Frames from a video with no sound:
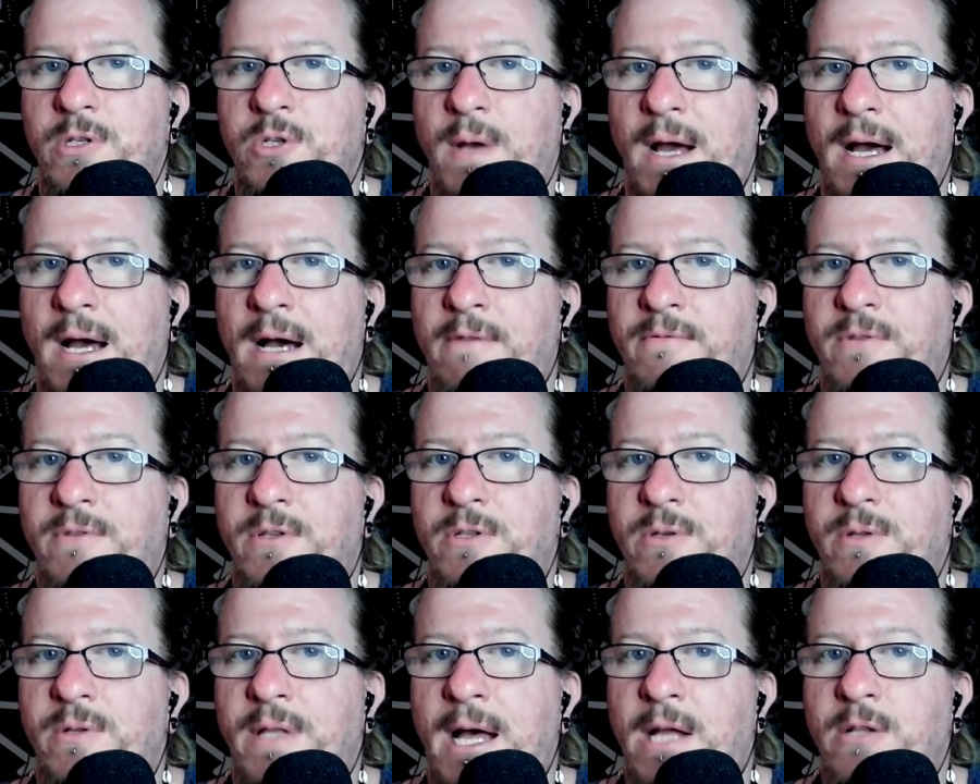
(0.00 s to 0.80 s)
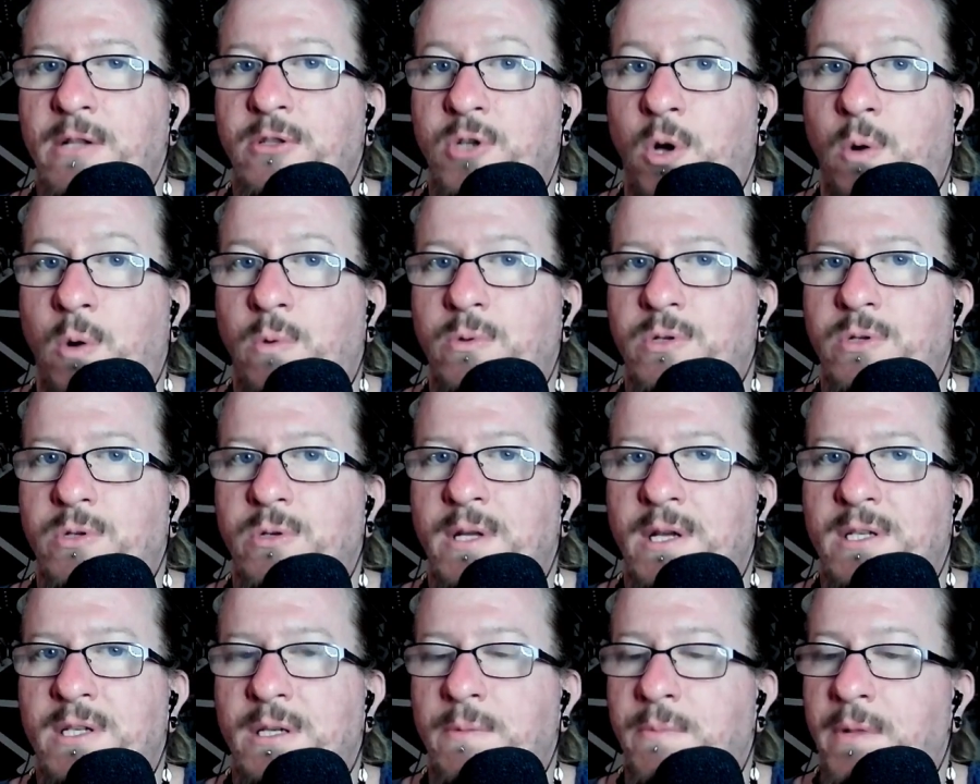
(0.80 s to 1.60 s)
You have to do that. Don't do
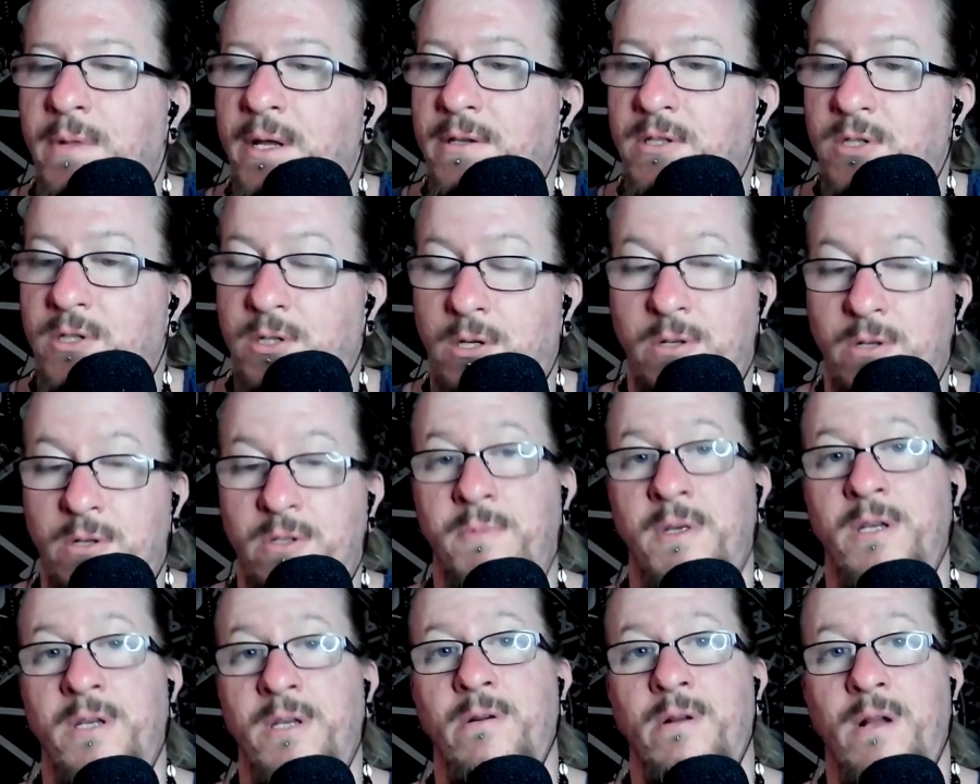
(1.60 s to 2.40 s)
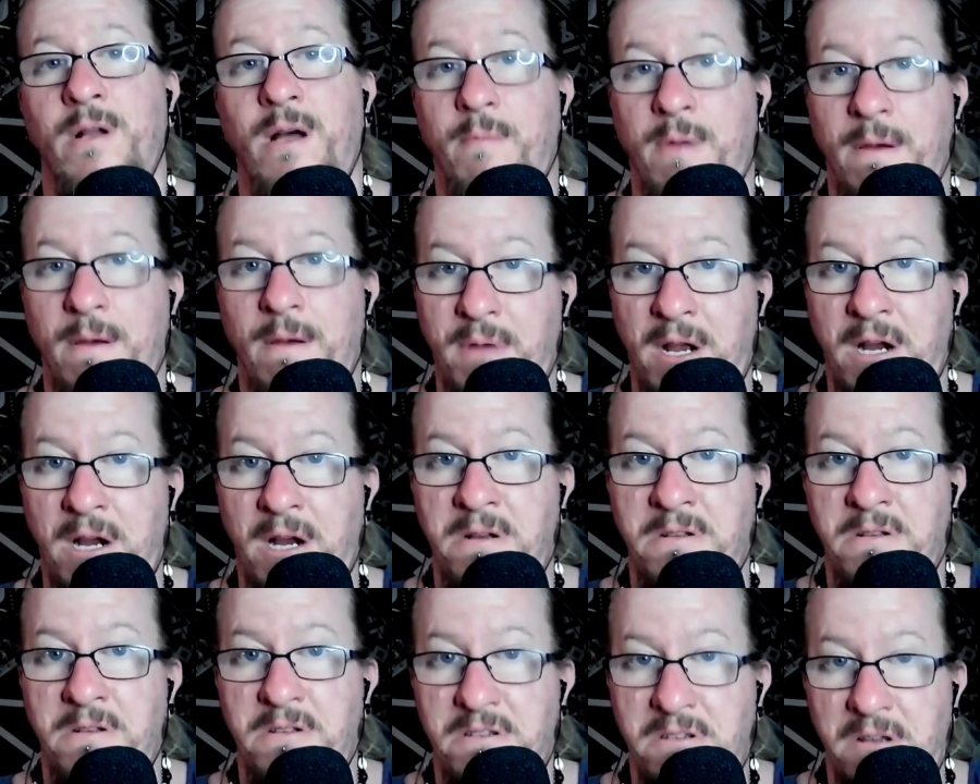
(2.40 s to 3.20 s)
this. I'm like, excuse me, you're not my
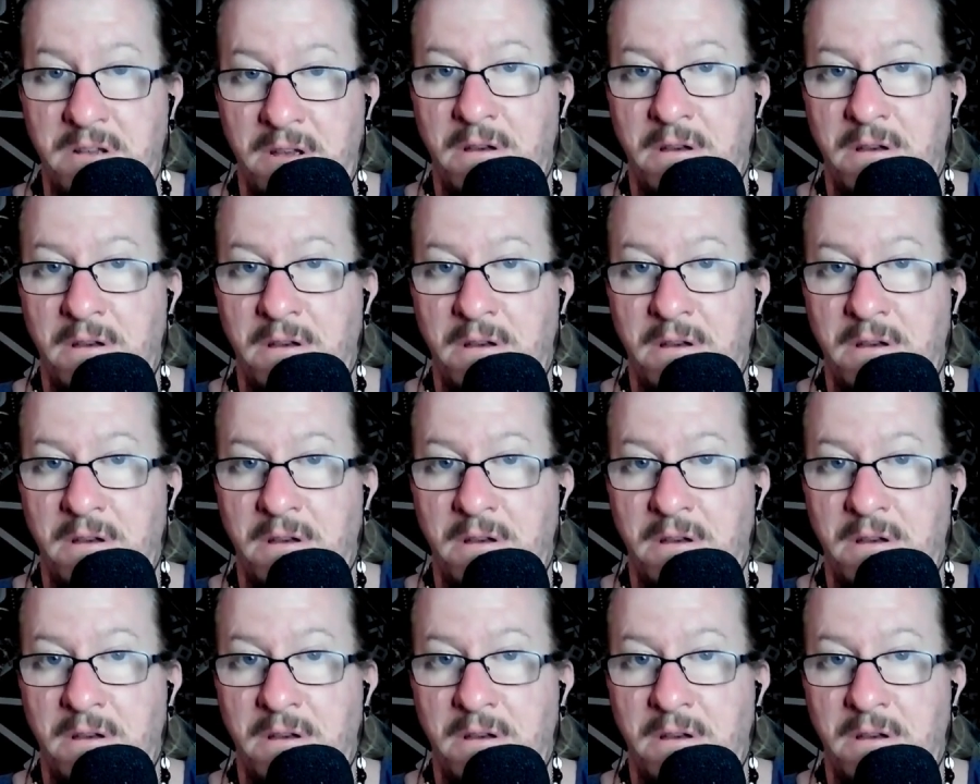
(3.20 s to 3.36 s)
parents.